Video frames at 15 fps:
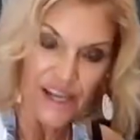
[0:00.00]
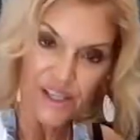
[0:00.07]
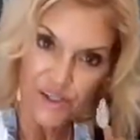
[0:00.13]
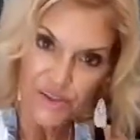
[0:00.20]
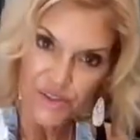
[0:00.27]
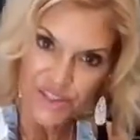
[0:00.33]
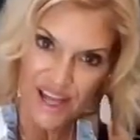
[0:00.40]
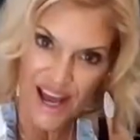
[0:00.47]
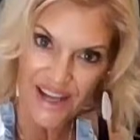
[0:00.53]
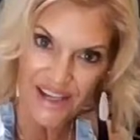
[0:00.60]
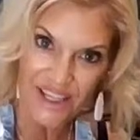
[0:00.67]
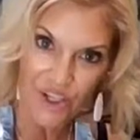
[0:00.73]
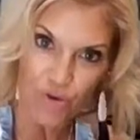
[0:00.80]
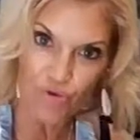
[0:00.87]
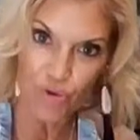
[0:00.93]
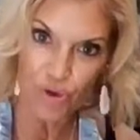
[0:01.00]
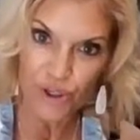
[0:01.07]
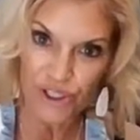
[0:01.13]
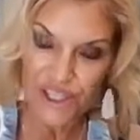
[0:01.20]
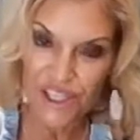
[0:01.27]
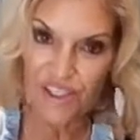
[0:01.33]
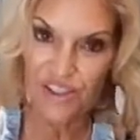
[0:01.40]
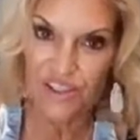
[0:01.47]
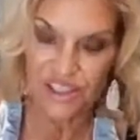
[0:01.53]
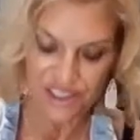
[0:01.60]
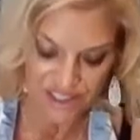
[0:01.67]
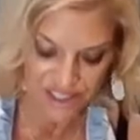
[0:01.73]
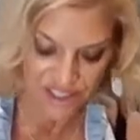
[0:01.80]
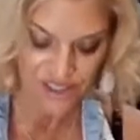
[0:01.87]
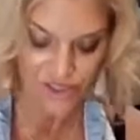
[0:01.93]
Get used to adding a really good
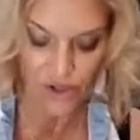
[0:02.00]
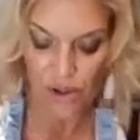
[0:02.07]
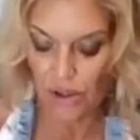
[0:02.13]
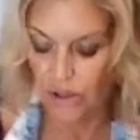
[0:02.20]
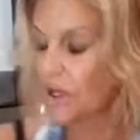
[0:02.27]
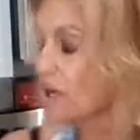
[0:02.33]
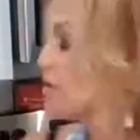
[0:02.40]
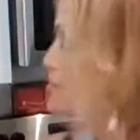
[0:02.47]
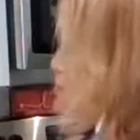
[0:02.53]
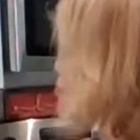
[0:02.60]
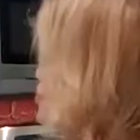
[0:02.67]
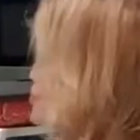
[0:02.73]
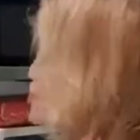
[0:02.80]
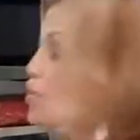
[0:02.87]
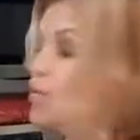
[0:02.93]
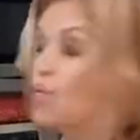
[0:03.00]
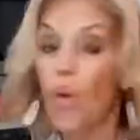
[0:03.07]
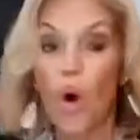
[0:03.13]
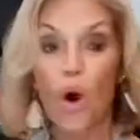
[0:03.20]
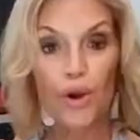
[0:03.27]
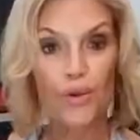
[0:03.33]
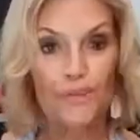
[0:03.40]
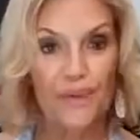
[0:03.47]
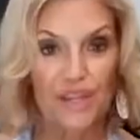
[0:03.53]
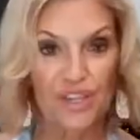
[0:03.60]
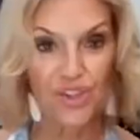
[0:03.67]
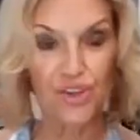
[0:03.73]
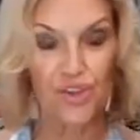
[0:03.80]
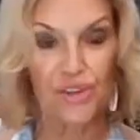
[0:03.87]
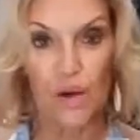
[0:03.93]
sea salt to your water
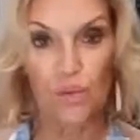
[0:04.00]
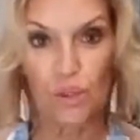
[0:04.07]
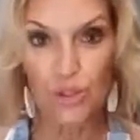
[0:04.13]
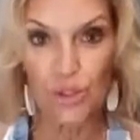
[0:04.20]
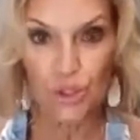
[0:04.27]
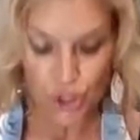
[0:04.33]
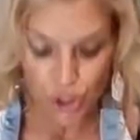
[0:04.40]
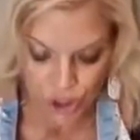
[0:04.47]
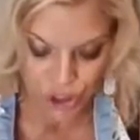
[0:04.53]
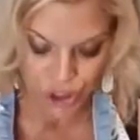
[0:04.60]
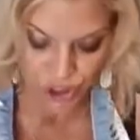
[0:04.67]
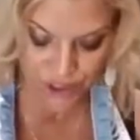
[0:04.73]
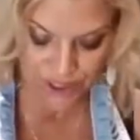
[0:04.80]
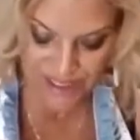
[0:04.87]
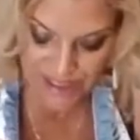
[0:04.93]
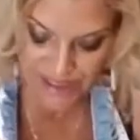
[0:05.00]
pitcher that will nourish your